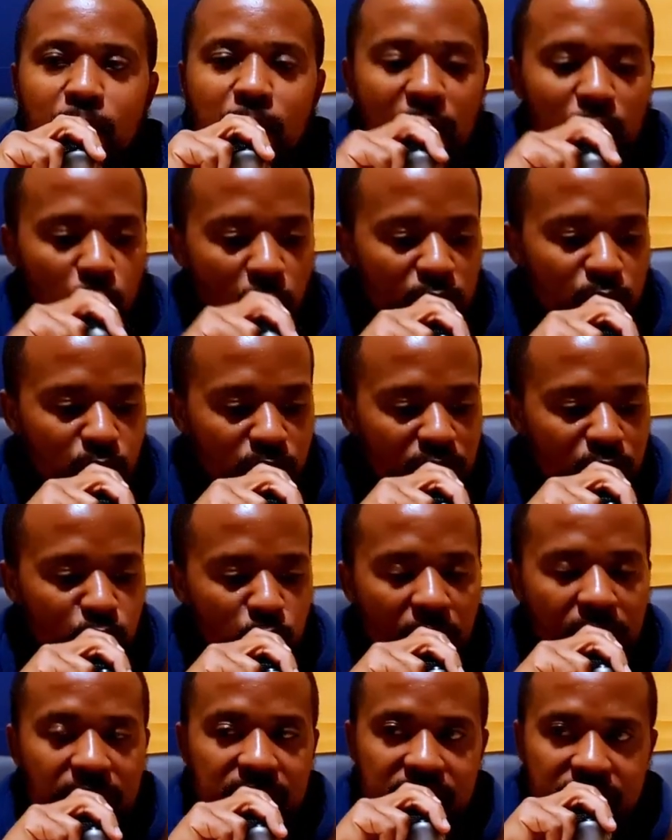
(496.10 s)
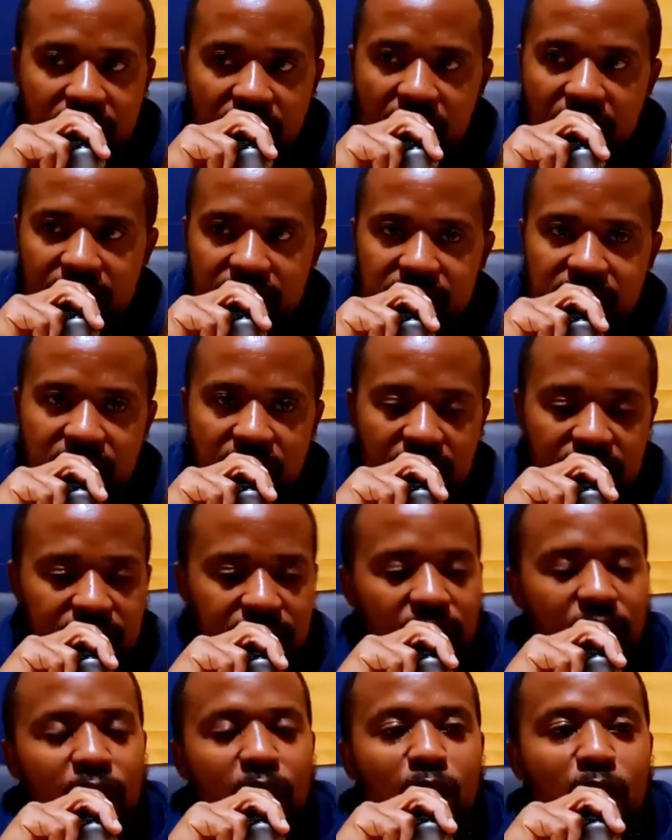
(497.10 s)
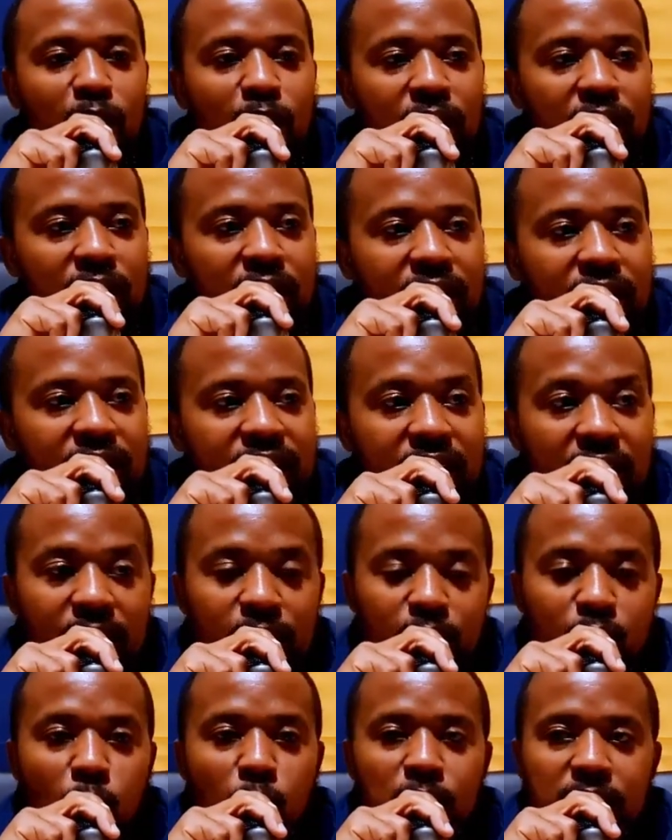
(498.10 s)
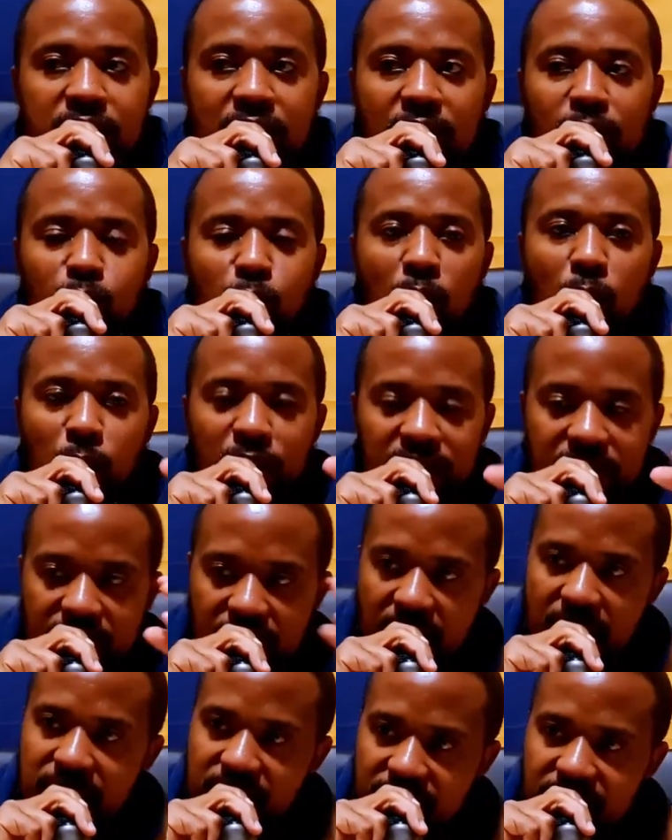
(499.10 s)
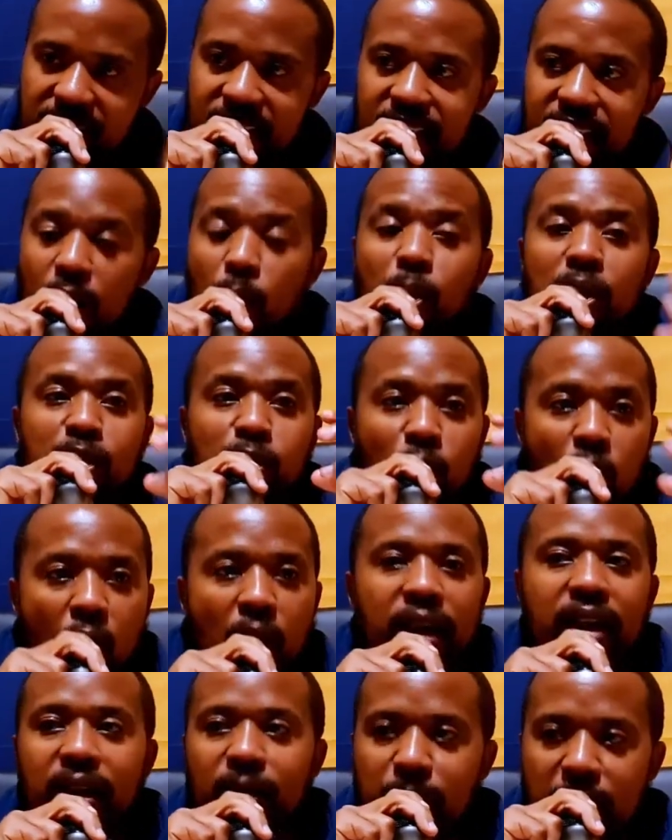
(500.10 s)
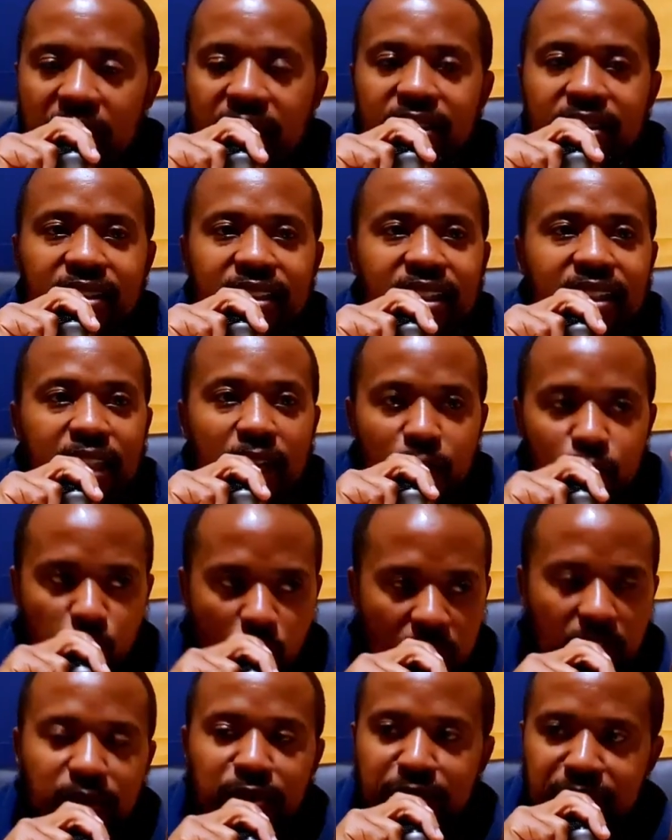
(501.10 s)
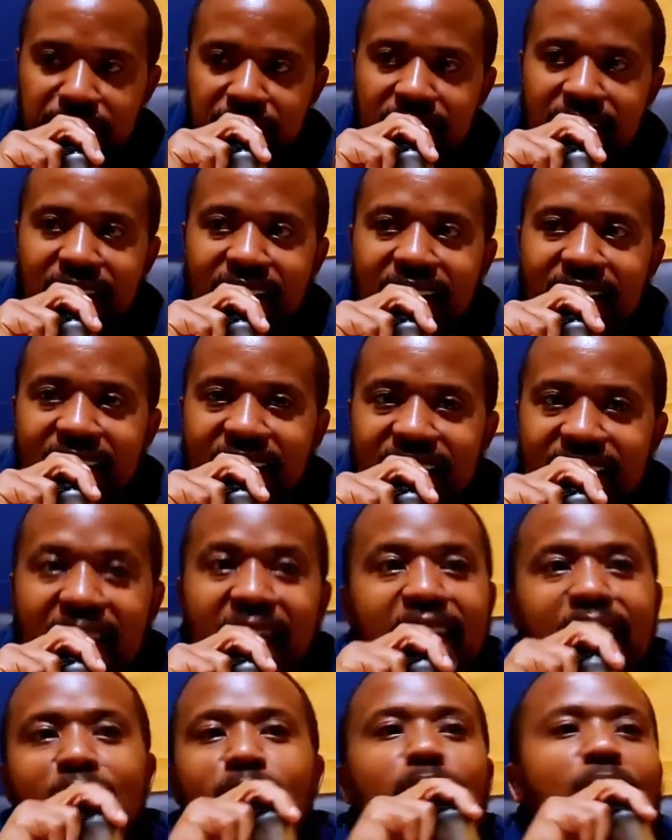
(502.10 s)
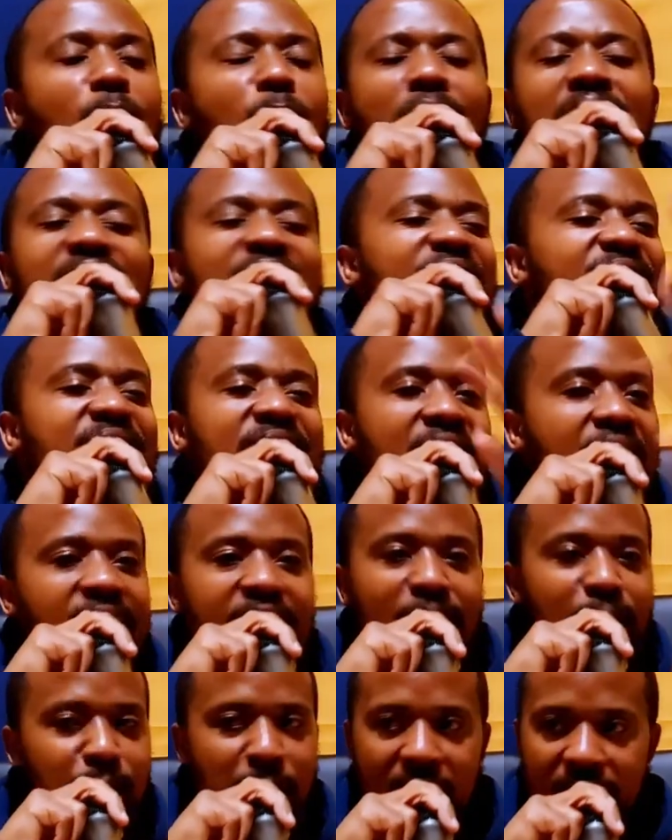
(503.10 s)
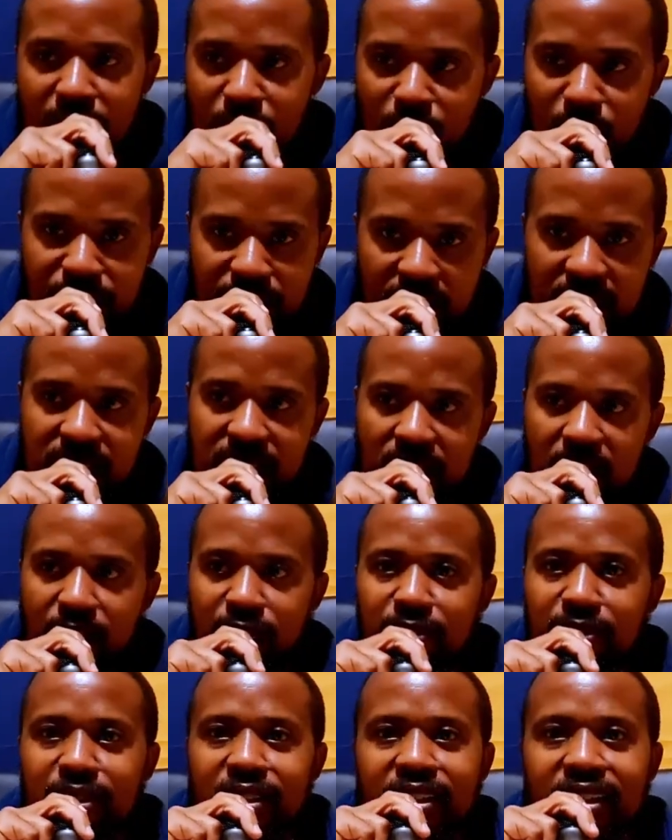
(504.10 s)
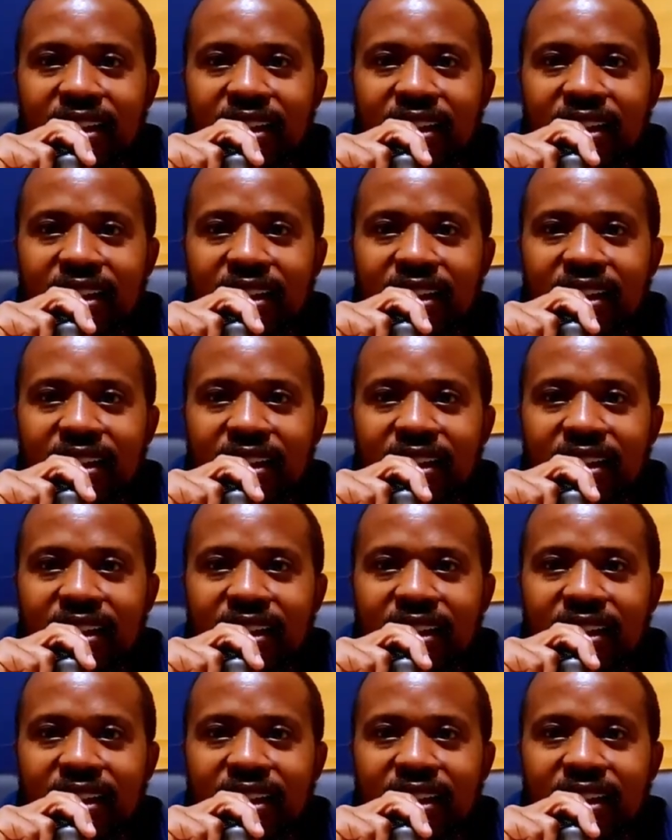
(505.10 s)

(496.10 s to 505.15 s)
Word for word: But what you need to understand is that the those that were with Christ, they was loyal, men. The 12. Then they wasn't shaken by none of that stuff.